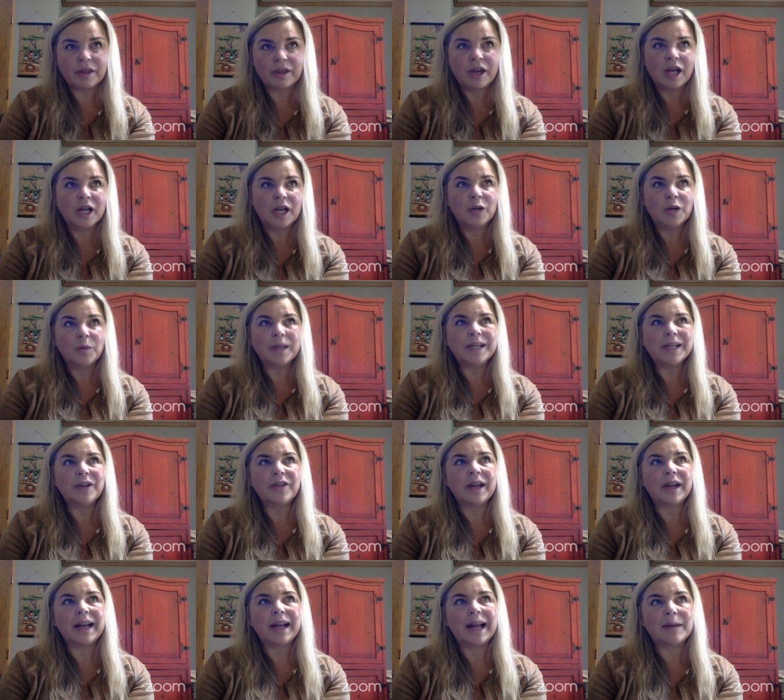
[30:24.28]
We know
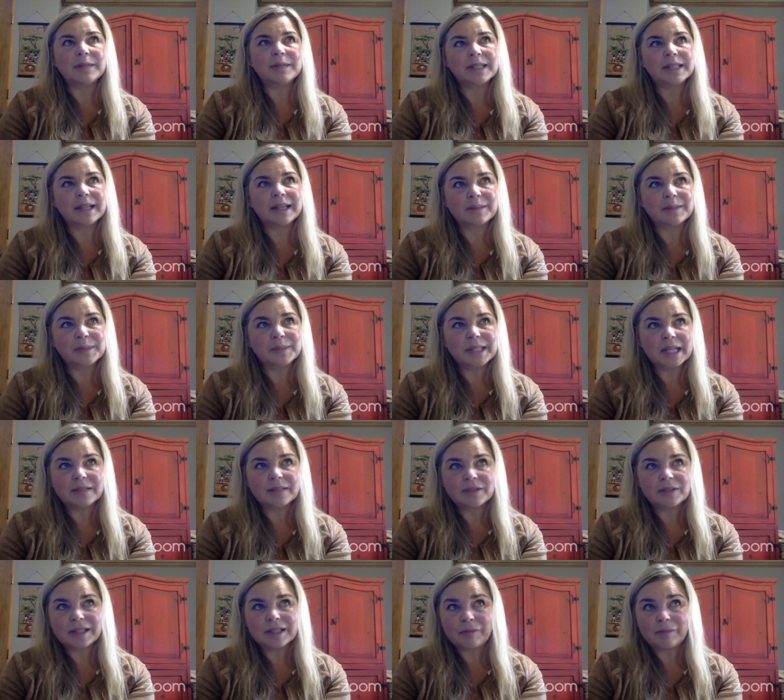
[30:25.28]
that Amazon
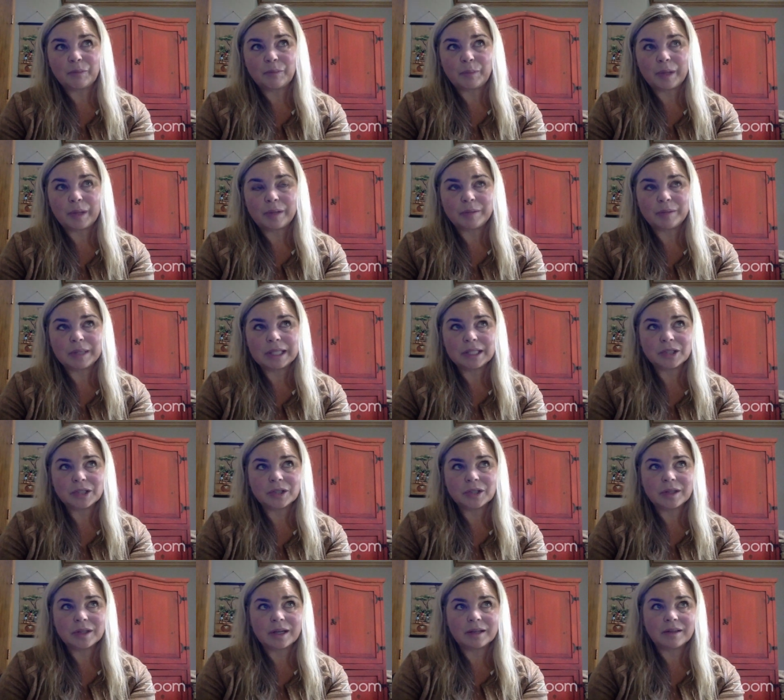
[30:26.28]
themselves have published
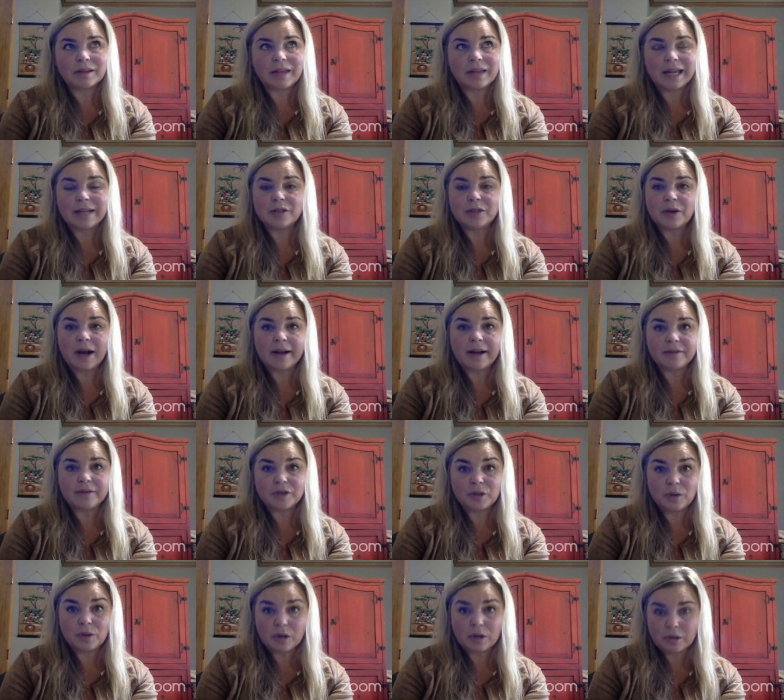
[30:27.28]
that they drive
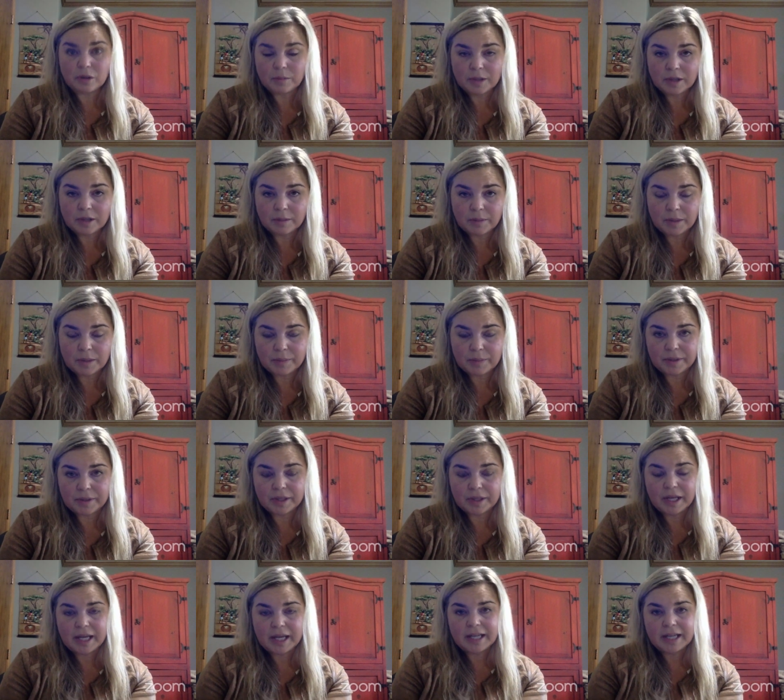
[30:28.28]
200 million people.
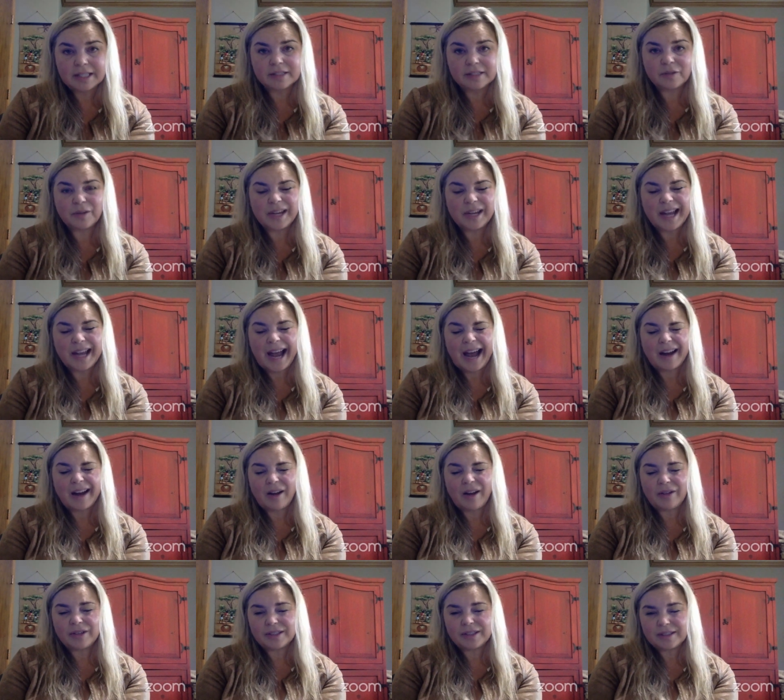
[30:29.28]
So if we add
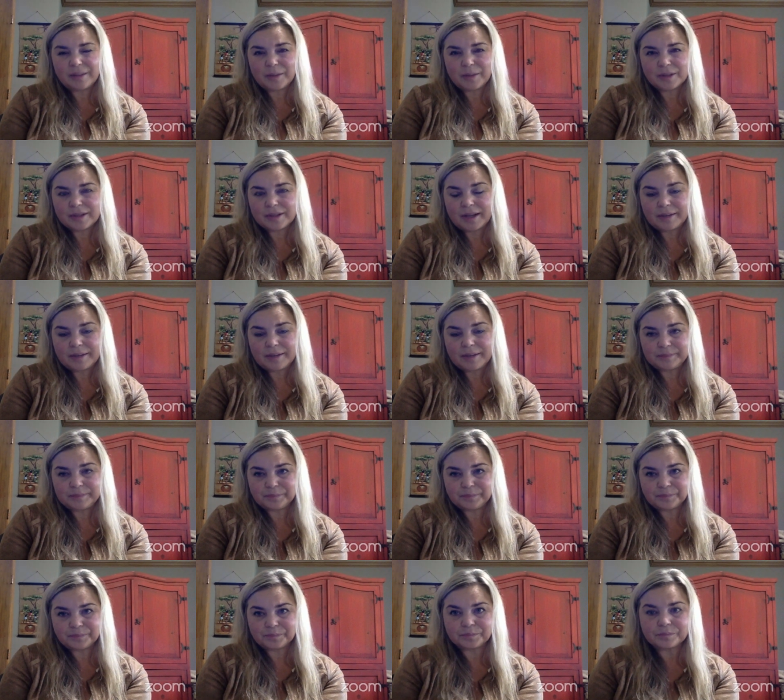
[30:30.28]
all these numbers up,
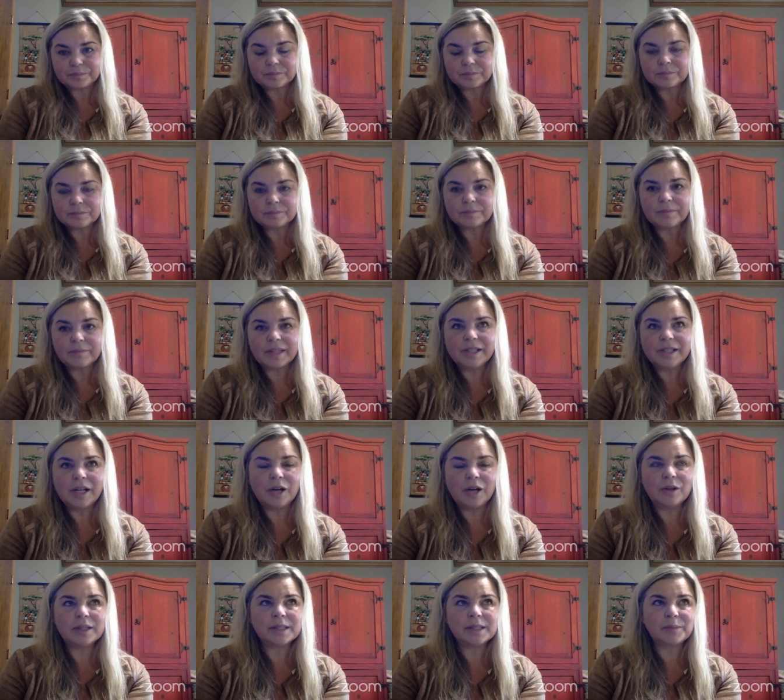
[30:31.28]
you
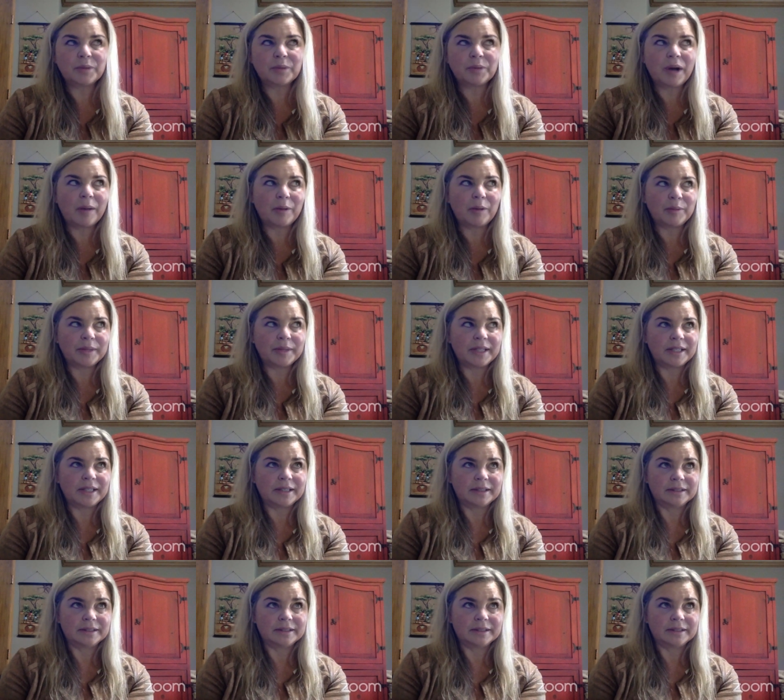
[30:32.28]
know, it's probably